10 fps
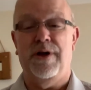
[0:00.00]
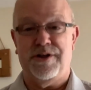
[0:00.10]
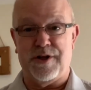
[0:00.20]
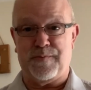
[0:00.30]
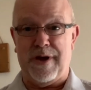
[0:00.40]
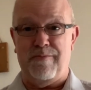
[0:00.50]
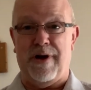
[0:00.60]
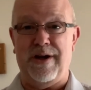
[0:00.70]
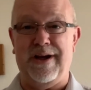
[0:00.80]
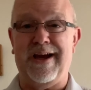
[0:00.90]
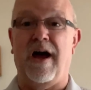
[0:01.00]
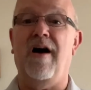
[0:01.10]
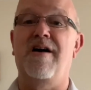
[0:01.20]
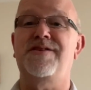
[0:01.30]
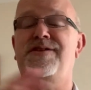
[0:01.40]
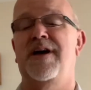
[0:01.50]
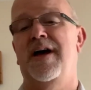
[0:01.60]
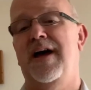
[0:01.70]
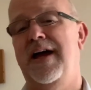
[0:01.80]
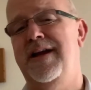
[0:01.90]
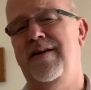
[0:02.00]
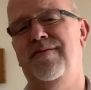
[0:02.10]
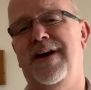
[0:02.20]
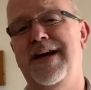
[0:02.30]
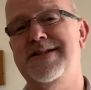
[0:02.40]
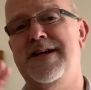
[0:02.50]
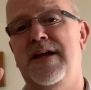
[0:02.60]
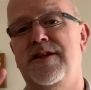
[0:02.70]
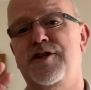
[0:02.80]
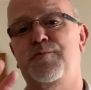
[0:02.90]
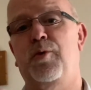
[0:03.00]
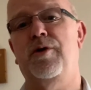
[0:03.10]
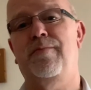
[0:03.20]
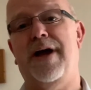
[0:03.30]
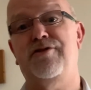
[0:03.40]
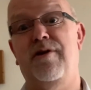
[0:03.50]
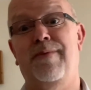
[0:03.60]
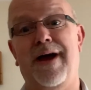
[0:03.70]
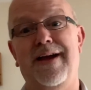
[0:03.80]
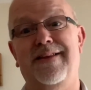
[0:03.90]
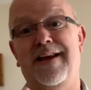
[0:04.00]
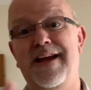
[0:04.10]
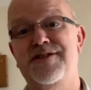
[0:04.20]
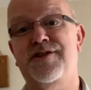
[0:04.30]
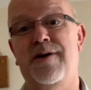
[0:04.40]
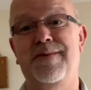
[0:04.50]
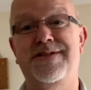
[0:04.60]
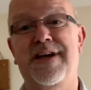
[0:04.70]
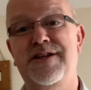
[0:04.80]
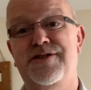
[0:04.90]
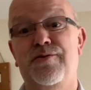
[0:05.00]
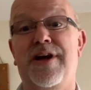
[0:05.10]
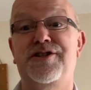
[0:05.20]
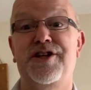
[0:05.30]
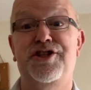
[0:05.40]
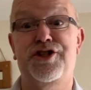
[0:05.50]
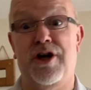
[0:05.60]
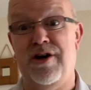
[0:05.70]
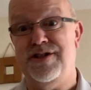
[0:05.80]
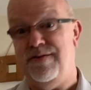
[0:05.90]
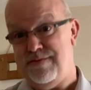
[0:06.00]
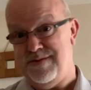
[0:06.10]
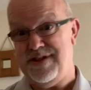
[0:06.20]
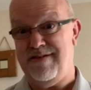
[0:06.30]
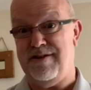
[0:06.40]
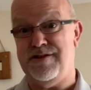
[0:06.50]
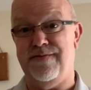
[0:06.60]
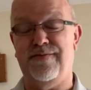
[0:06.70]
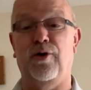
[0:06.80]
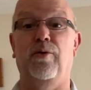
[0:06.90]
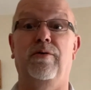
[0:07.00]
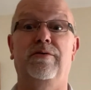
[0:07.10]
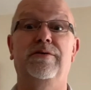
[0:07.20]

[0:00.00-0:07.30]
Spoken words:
Just bear in mind, in cars, in EVs, the smaller the battery pack, the less time it takes to actually charge it from 0 to full.